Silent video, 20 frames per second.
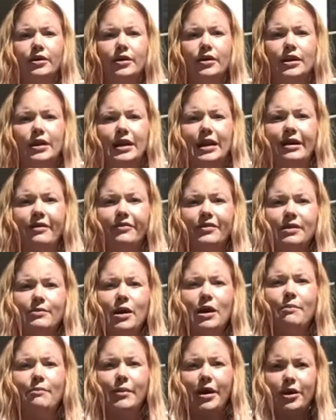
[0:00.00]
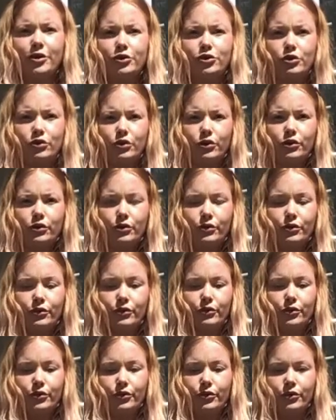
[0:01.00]
lift them up, make sure
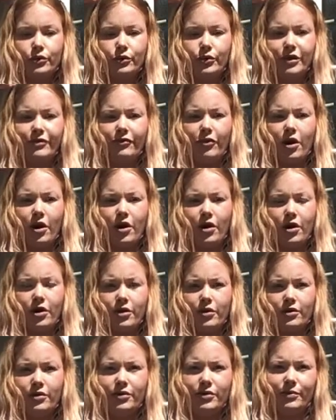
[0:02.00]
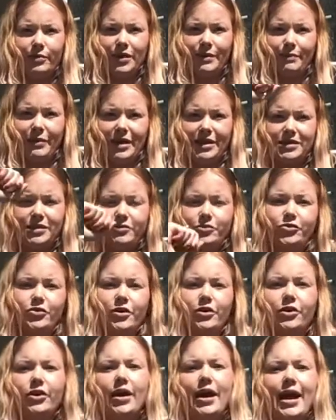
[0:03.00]
we've got our piece of
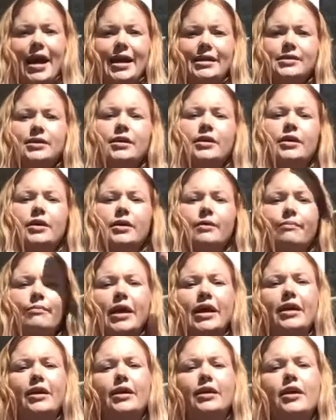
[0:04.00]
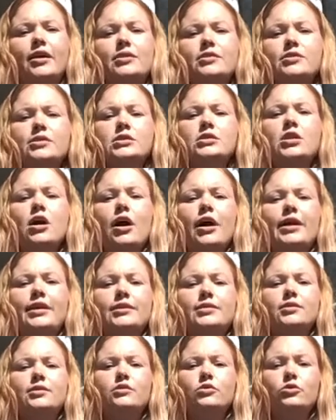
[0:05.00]
string on our head, making us
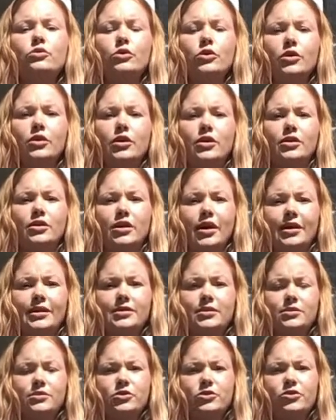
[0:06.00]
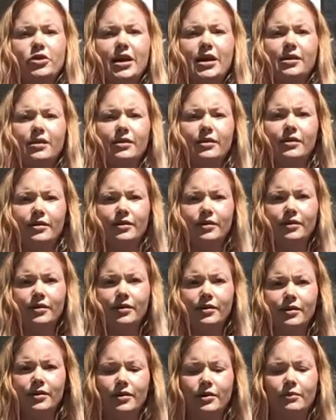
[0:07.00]
nice and tall, nice and straight.
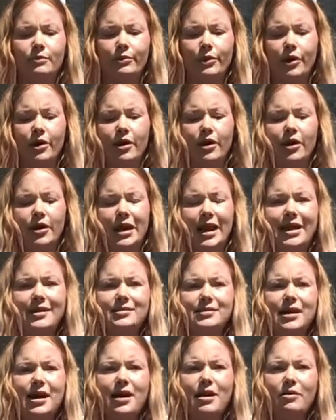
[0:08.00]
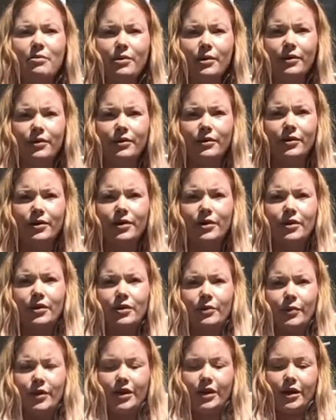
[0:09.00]
Put our legs up.
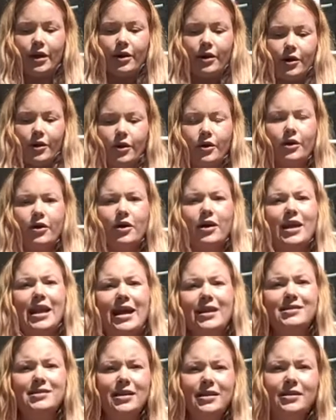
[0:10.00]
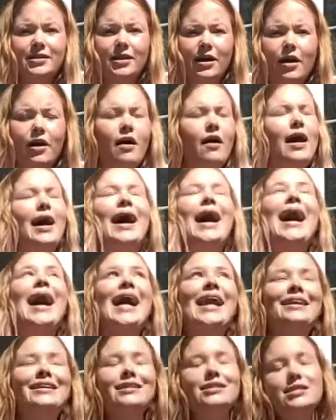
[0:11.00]
We're going to hook our legs under, our
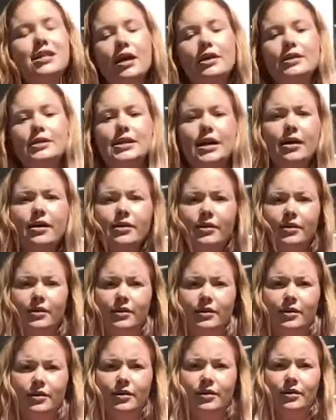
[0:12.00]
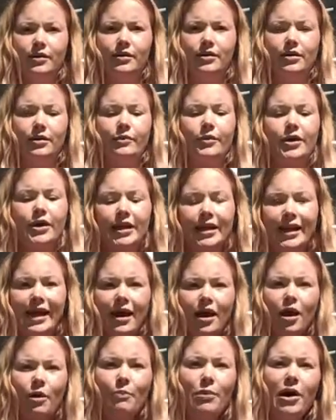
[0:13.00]
hands under. We're going to get
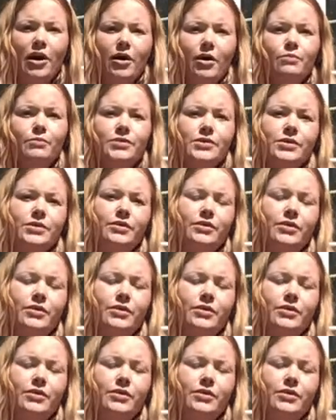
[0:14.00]
our palms,